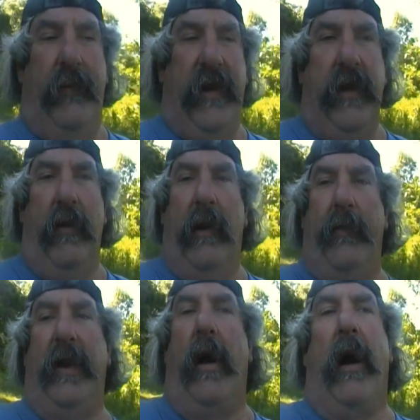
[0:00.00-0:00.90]
a
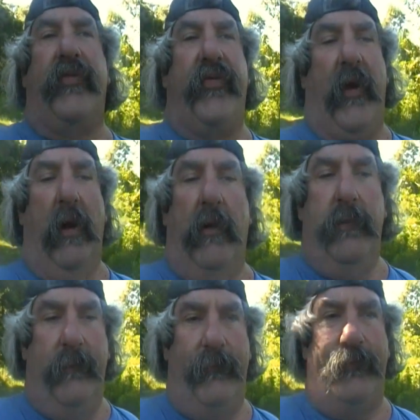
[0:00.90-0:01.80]
video of it
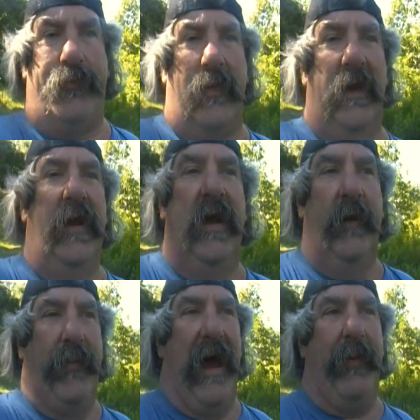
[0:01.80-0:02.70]
also.
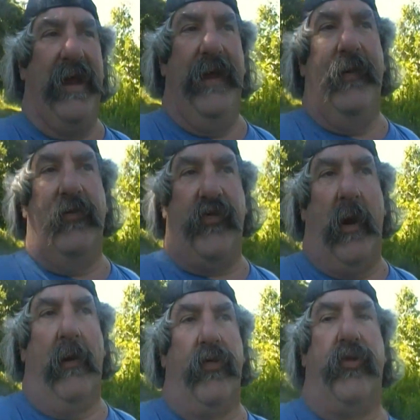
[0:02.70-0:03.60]
Probably even
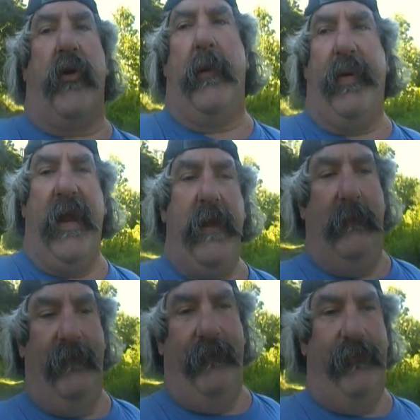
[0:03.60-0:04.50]
Charles Trippy.